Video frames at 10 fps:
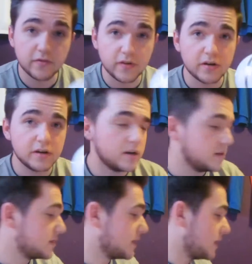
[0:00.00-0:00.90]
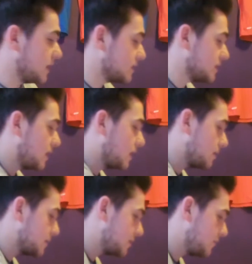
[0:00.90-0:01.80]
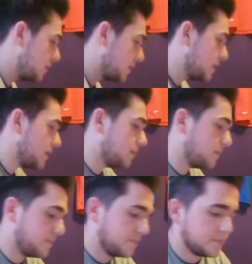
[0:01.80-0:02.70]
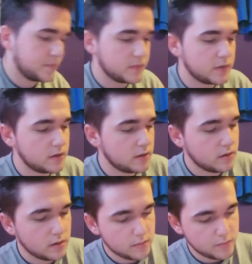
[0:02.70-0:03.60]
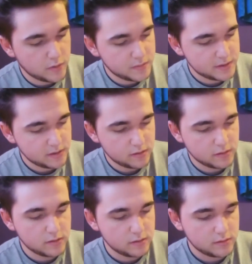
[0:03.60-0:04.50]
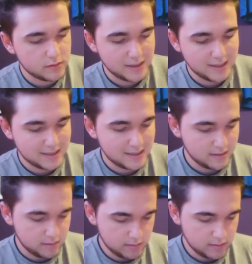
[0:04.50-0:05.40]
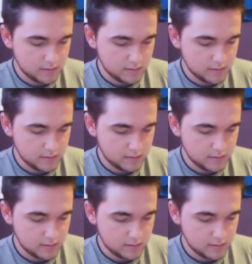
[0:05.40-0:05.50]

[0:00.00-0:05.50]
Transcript: very nice that is. Um, let's see if we can um, pop it on its little